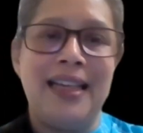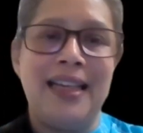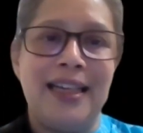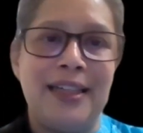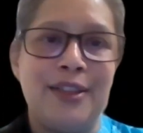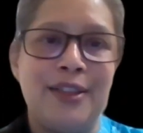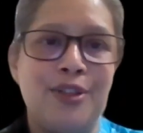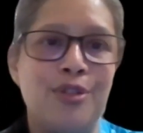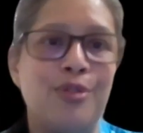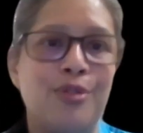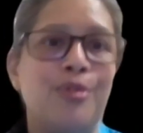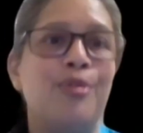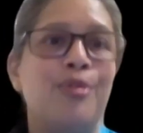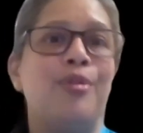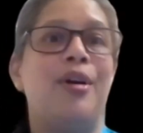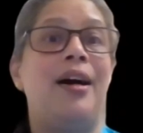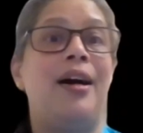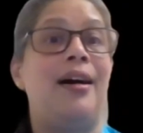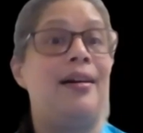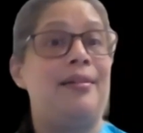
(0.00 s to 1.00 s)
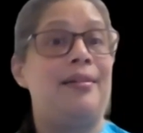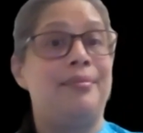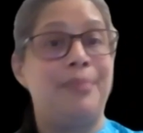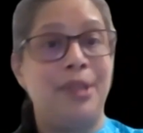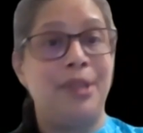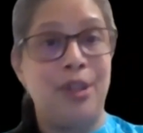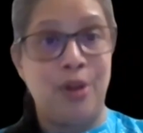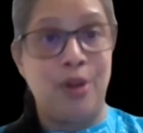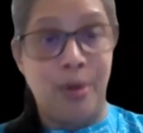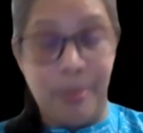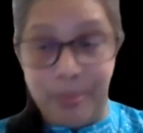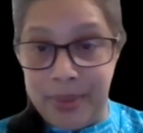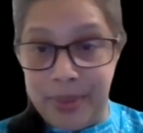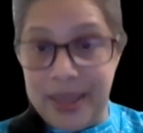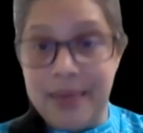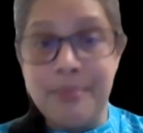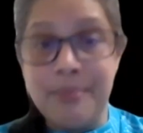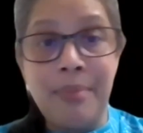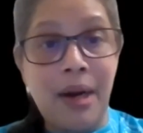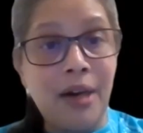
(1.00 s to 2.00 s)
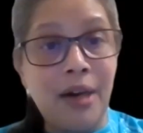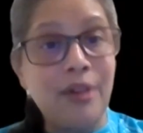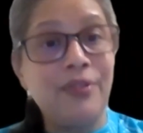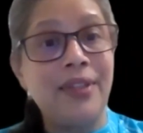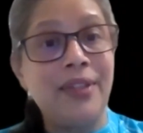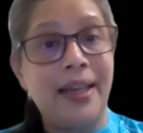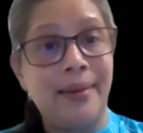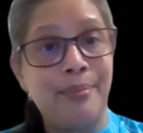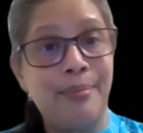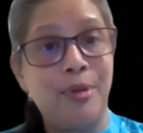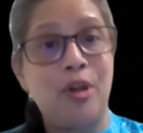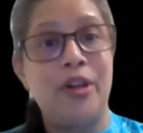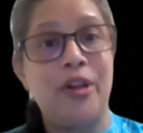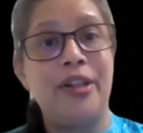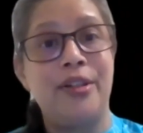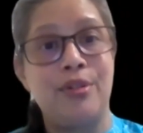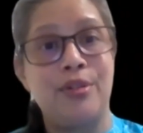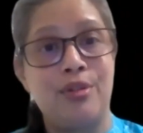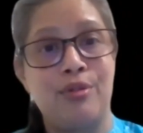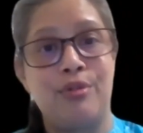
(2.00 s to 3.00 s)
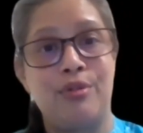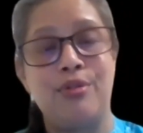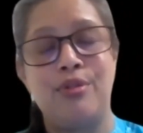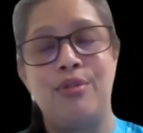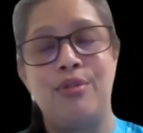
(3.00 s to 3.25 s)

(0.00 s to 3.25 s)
into being part of the employee resource